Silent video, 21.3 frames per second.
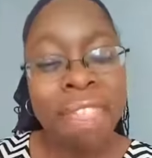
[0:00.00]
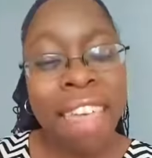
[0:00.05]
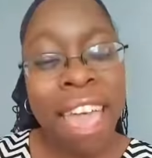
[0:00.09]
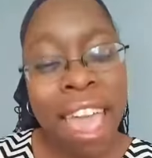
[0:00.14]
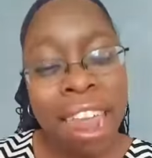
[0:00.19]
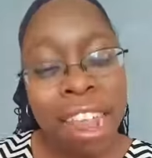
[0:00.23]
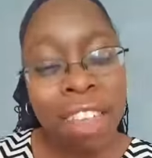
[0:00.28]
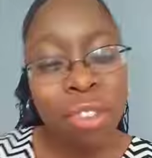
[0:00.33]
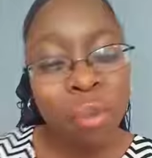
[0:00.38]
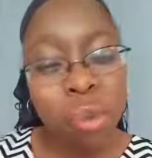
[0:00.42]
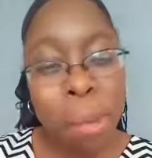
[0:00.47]

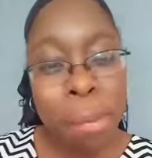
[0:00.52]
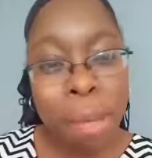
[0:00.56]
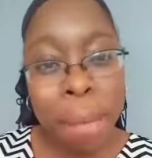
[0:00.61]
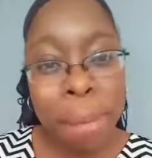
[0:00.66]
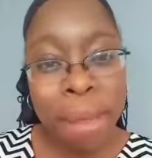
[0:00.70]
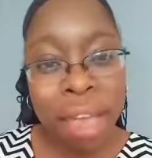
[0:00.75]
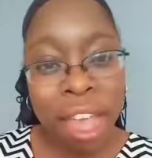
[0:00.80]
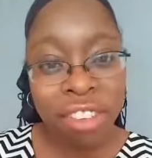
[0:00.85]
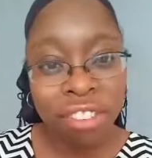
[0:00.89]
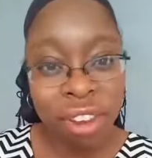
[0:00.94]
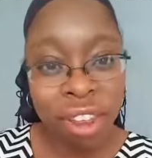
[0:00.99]
That is what
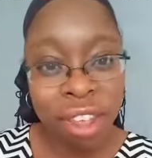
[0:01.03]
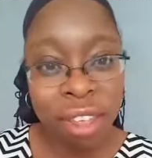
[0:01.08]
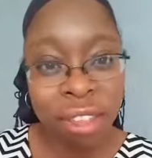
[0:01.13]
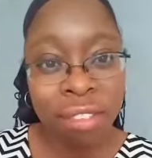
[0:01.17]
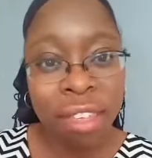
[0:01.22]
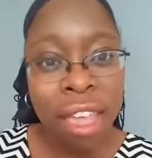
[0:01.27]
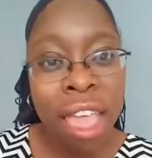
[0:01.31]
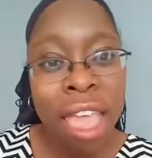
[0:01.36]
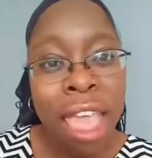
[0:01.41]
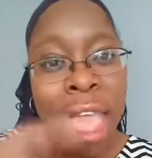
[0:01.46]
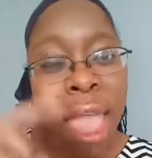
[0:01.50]
my passion
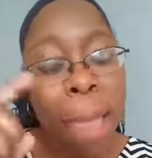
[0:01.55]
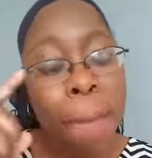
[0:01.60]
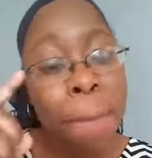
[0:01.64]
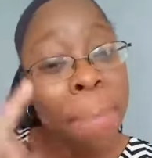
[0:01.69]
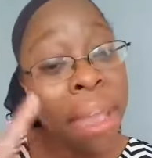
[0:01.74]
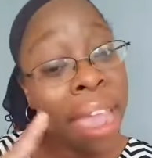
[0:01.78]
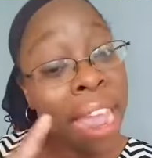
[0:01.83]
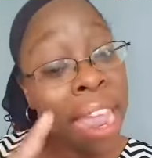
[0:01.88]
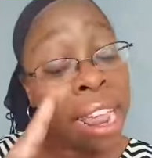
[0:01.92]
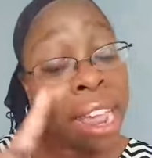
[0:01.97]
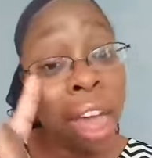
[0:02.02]
is.
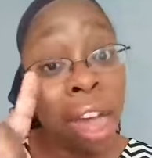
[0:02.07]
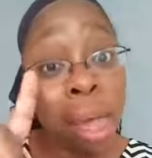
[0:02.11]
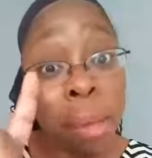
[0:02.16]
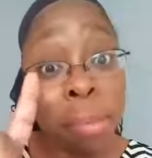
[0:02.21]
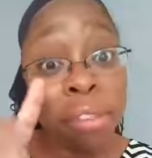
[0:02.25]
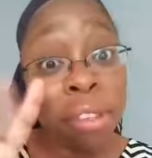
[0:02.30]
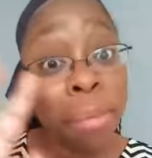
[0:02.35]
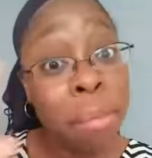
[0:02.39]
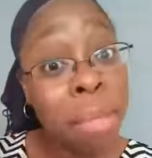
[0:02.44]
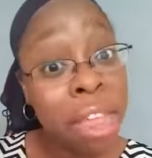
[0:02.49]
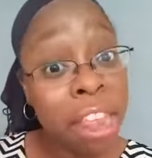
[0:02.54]
And pain
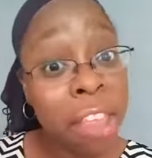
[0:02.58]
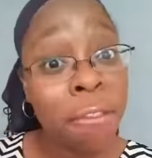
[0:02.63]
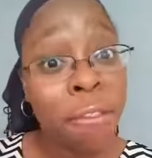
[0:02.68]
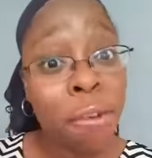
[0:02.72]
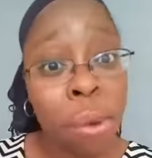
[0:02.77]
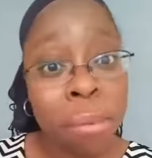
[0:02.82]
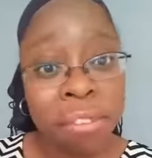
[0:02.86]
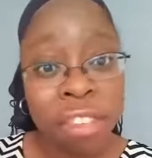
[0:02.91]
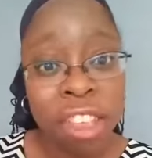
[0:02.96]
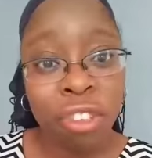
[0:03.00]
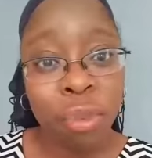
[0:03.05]
comes in many
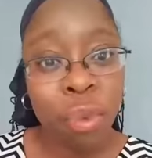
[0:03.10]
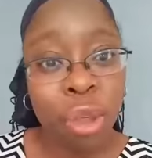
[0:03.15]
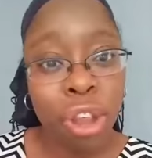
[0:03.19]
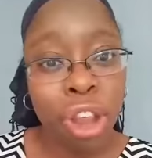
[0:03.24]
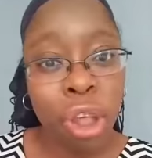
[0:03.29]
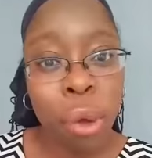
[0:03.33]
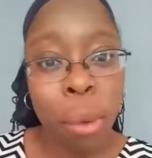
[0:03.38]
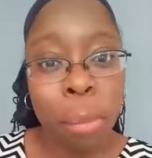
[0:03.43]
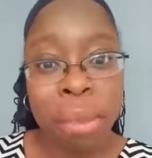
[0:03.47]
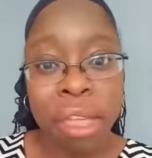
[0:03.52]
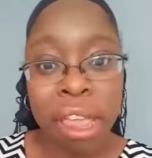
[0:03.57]
forms, as we
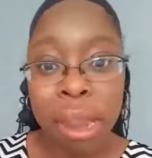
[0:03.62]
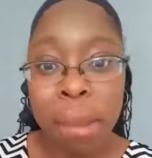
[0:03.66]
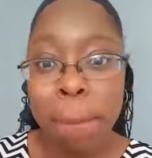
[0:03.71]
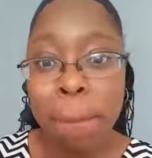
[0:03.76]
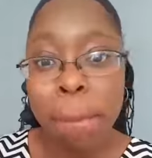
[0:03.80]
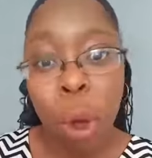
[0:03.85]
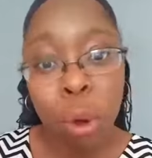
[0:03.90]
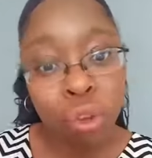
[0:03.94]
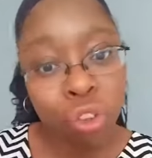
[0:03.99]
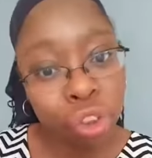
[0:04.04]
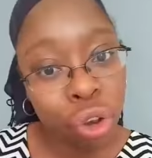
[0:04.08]
know, be it
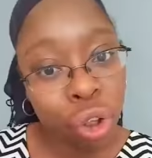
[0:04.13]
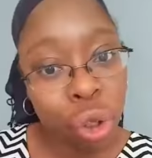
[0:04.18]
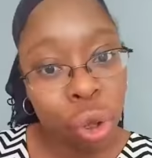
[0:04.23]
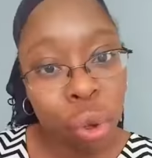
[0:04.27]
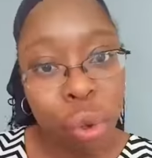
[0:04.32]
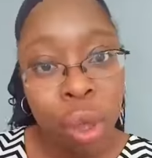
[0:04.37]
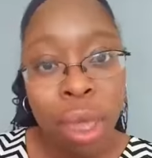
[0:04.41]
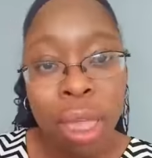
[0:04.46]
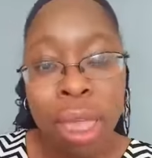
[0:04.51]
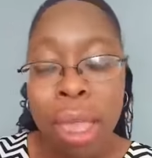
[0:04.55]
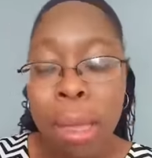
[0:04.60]

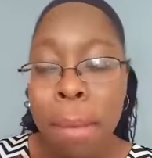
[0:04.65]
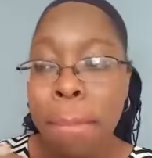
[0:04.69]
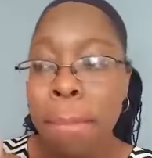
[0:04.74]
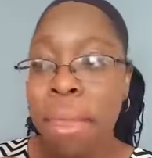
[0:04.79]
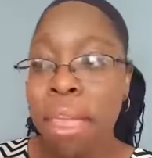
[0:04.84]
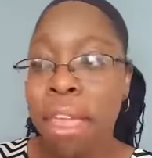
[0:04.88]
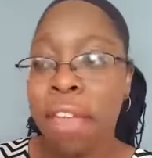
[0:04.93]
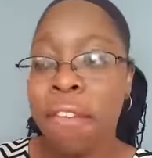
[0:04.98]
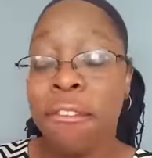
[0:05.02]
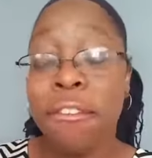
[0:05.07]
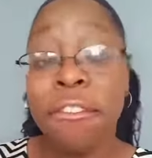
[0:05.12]
emotional,
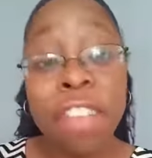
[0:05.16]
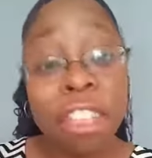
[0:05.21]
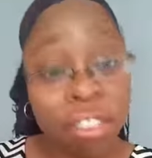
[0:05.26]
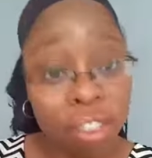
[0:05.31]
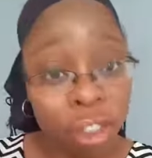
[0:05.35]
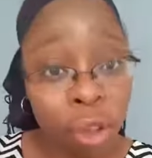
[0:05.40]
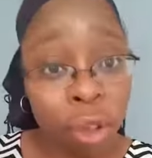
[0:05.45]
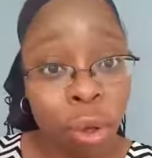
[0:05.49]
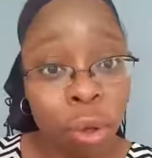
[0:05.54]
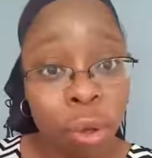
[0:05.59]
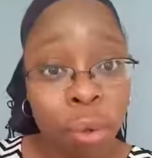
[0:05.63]
be it
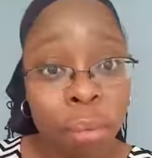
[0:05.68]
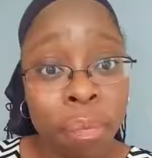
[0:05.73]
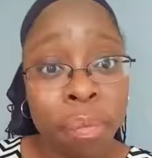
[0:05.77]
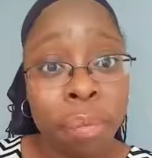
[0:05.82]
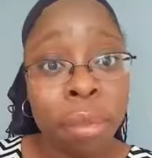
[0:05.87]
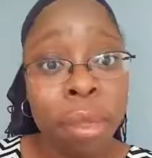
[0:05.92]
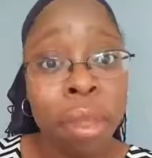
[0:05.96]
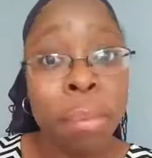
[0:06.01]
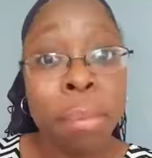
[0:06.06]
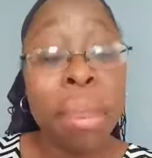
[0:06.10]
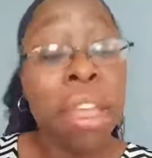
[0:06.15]

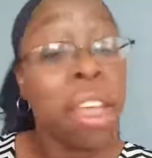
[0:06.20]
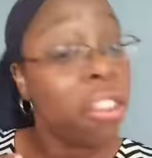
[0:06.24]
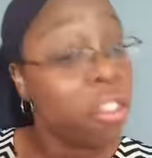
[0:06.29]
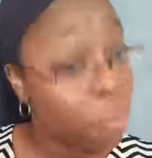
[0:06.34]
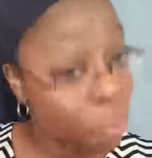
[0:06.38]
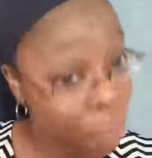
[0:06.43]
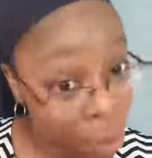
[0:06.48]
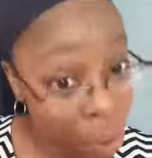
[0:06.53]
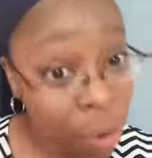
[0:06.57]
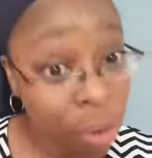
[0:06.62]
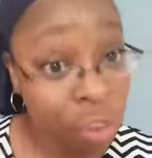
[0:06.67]
physical, be it
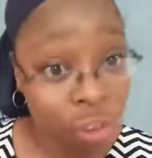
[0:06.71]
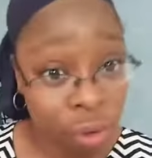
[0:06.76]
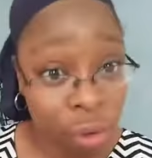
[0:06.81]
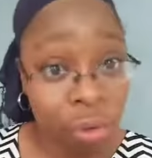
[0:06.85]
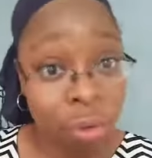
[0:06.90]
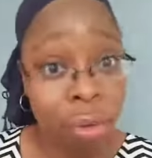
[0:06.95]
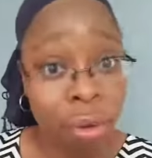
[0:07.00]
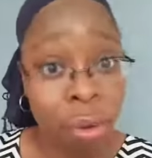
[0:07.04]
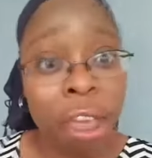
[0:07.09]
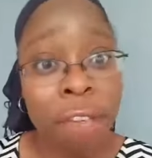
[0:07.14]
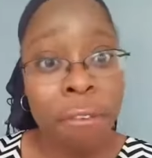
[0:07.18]
spiritual,
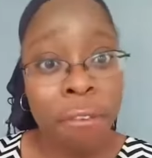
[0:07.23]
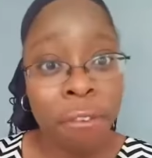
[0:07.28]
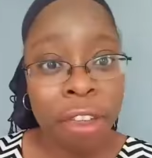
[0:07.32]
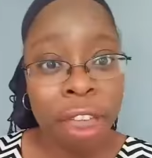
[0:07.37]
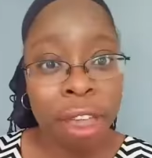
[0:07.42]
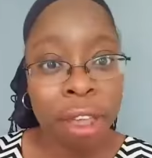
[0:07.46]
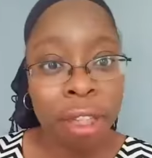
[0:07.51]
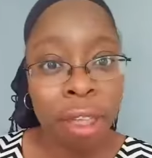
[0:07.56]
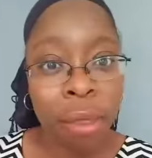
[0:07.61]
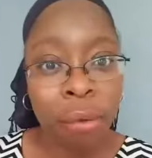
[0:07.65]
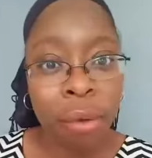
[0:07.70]
quite
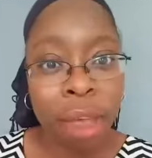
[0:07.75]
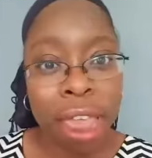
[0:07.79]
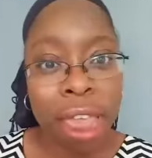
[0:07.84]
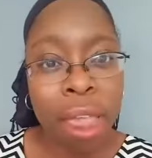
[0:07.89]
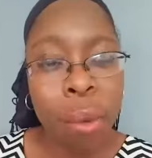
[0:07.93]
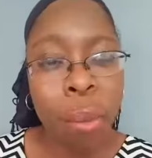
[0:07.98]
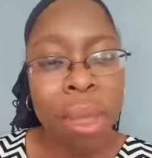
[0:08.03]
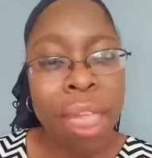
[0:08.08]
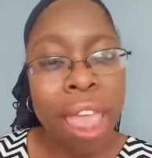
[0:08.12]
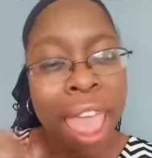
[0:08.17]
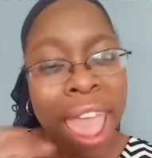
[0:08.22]
frankly,
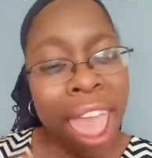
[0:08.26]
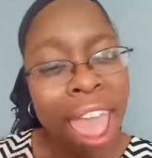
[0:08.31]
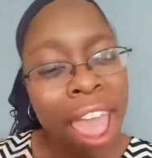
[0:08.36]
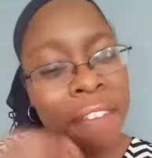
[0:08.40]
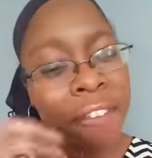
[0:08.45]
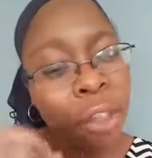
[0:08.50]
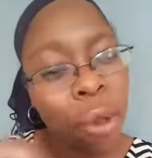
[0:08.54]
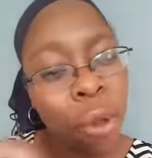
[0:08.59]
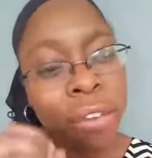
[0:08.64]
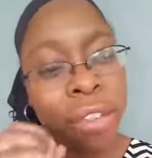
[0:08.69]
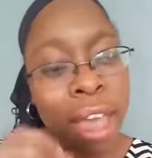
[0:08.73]
right? We
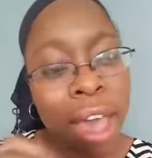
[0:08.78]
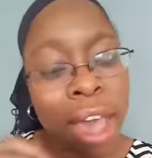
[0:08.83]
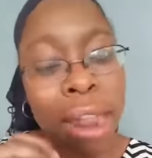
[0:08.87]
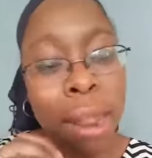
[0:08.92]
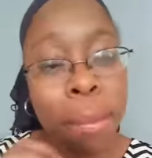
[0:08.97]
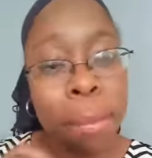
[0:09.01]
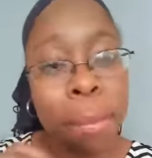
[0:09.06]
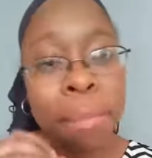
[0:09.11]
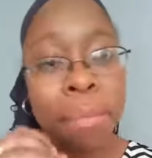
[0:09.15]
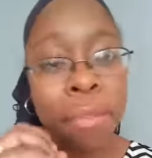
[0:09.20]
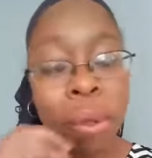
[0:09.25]
have those
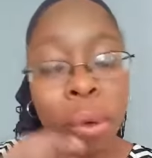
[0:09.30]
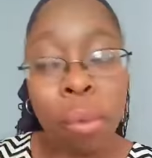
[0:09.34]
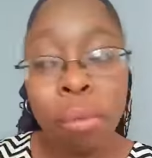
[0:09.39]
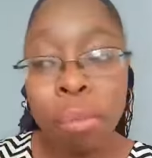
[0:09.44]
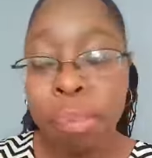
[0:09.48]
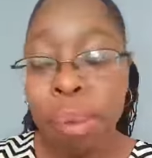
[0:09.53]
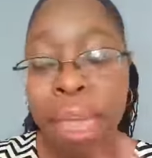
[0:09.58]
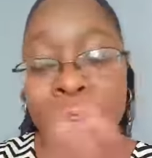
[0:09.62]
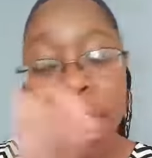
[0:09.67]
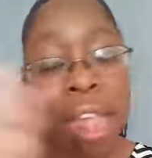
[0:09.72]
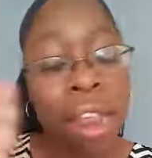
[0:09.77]
kind of
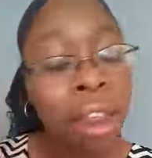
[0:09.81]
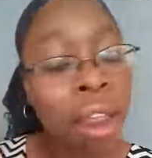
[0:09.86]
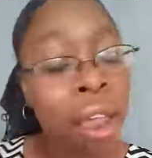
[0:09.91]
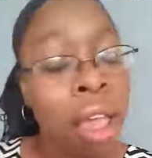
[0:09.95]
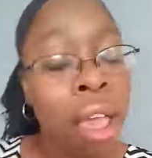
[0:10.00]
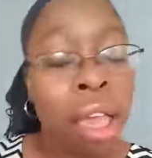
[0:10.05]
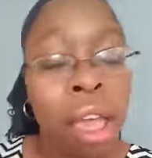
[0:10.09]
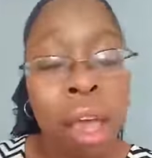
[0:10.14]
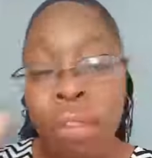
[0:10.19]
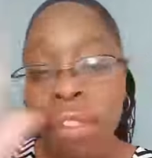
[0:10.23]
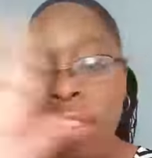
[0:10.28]
those pain